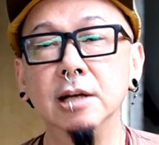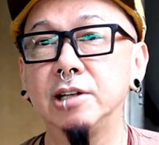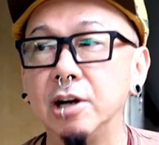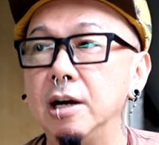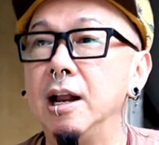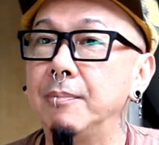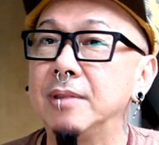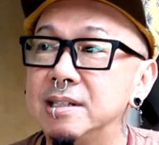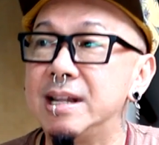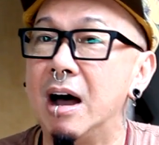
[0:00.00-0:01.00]
turn up
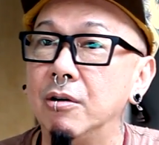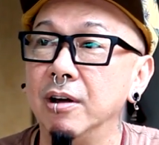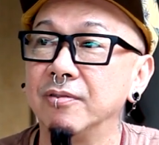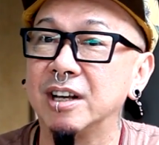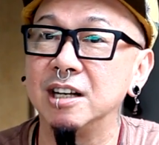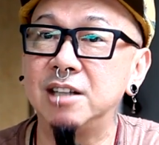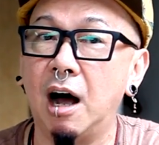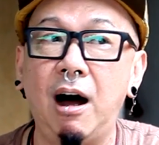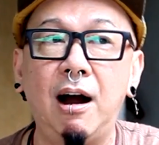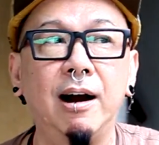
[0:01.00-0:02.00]
the sound of the
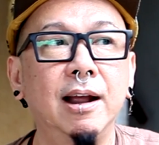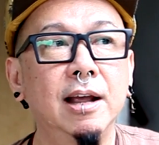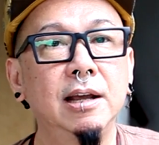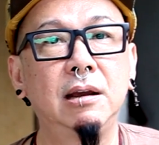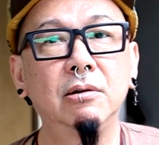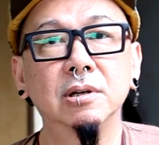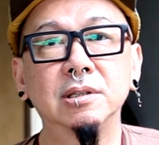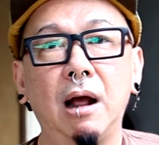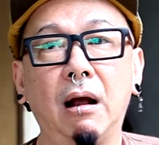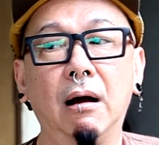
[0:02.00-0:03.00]
guitar, he was
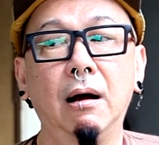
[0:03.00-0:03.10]
like,